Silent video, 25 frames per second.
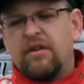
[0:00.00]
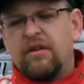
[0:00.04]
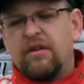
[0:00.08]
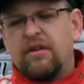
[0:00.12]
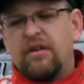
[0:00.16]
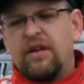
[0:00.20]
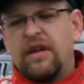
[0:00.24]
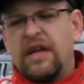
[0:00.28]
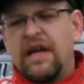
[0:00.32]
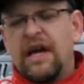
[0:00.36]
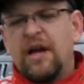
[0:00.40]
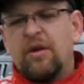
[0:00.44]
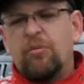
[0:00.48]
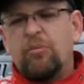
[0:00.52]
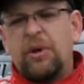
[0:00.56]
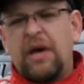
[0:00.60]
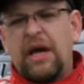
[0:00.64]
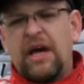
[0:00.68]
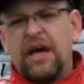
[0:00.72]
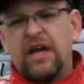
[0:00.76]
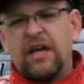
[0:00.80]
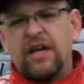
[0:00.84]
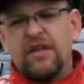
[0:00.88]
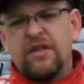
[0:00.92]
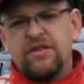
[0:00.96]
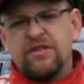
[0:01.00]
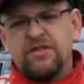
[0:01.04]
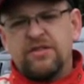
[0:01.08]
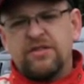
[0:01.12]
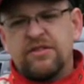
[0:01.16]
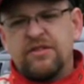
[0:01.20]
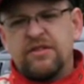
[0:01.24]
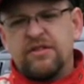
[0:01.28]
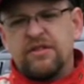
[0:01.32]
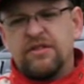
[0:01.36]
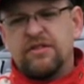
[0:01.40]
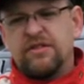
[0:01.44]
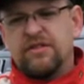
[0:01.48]
Knockback
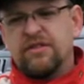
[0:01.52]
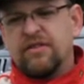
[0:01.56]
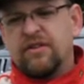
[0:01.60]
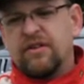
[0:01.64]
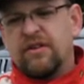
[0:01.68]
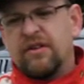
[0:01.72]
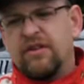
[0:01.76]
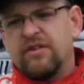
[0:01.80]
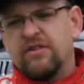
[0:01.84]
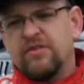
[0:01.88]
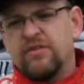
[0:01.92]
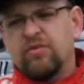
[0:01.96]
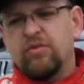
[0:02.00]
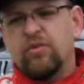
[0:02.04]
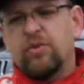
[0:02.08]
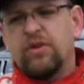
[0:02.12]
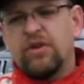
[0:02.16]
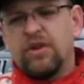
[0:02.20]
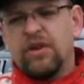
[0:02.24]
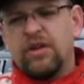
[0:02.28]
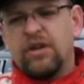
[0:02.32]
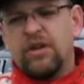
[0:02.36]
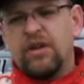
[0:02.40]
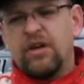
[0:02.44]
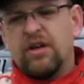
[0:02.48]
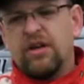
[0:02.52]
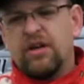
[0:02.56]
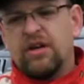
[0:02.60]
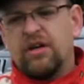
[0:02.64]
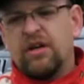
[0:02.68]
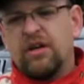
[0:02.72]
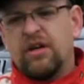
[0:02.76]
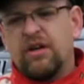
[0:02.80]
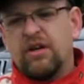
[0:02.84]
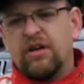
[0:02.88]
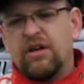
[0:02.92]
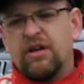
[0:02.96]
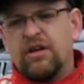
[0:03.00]
is really
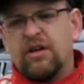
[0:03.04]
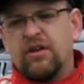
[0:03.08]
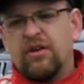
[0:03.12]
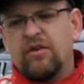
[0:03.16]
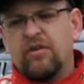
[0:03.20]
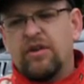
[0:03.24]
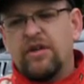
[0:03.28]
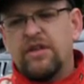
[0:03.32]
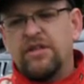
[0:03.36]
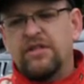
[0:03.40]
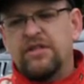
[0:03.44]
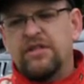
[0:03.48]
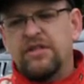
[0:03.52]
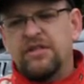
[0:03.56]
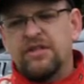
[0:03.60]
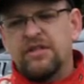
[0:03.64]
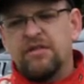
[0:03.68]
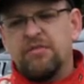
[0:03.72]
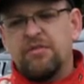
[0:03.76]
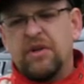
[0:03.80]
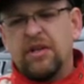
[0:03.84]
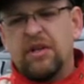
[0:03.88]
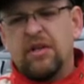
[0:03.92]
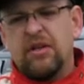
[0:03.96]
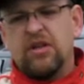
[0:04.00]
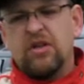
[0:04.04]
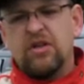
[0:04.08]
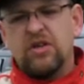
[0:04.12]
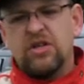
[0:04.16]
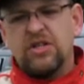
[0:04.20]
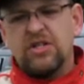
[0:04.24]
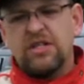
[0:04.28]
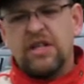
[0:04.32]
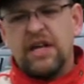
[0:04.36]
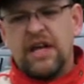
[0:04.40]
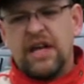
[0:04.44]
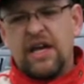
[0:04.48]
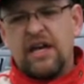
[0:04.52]
a great system that
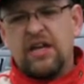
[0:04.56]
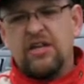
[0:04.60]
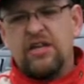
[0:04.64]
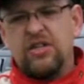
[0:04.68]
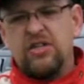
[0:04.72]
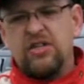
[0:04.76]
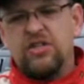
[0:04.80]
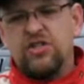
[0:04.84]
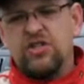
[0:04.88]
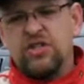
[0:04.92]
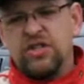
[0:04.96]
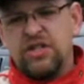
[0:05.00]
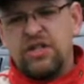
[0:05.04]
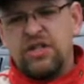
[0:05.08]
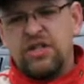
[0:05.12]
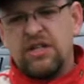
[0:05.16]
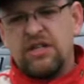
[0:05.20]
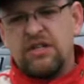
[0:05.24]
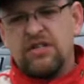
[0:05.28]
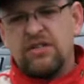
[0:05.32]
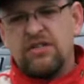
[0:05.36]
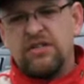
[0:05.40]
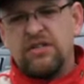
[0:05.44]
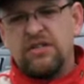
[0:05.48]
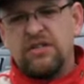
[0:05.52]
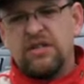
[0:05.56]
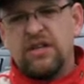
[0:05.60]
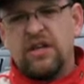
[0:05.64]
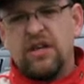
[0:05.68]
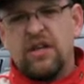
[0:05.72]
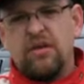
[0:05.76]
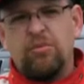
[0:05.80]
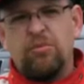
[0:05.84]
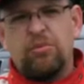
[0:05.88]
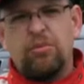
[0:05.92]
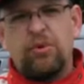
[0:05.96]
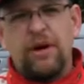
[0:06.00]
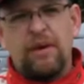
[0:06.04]
looks at G's
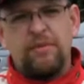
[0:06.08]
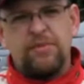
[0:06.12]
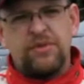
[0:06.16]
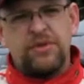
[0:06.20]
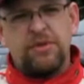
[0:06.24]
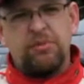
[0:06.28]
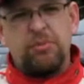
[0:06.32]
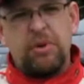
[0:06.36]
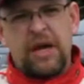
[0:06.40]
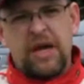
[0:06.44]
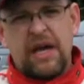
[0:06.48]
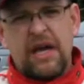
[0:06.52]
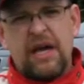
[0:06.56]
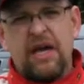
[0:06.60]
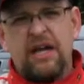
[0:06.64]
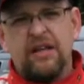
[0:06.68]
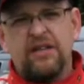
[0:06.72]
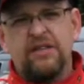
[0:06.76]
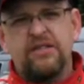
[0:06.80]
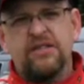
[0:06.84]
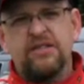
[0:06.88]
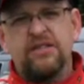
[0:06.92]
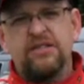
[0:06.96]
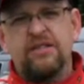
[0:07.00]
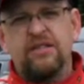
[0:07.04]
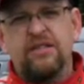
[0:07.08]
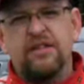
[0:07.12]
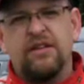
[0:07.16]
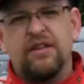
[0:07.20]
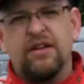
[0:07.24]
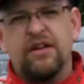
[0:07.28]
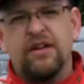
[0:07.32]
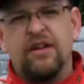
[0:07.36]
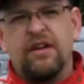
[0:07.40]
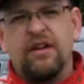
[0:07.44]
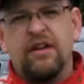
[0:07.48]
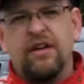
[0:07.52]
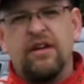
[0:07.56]
and preps the pads.
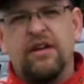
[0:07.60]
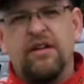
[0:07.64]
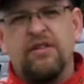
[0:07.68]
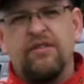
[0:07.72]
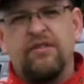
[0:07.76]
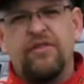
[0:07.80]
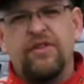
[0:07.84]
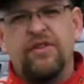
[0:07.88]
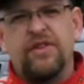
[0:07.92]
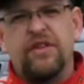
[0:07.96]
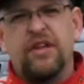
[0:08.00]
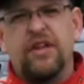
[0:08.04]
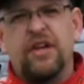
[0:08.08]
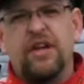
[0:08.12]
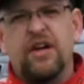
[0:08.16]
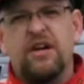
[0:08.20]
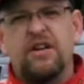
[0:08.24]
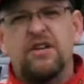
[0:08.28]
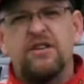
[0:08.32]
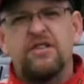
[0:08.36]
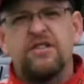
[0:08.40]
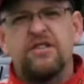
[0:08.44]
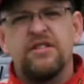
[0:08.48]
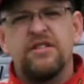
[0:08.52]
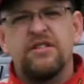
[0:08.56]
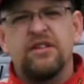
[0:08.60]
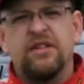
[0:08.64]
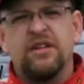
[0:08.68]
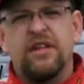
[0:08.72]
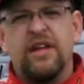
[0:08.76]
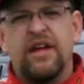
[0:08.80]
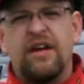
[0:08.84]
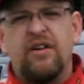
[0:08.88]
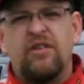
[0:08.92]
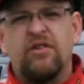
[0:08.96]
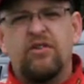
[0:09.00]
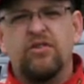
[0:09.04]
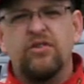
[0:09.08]
If the car sees a
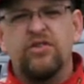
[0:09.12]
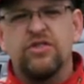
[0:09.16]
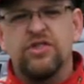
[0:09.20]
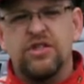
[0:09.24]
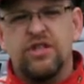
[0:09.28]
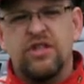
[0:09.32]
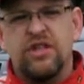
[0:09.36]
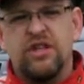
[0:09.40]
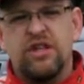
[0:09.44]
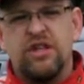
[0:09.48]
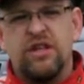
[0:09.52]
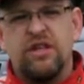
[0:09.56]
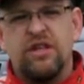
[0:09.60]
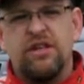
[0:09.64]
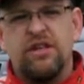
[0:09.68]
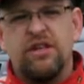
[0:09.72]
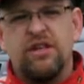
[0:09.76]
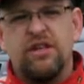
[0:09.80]
lateral G,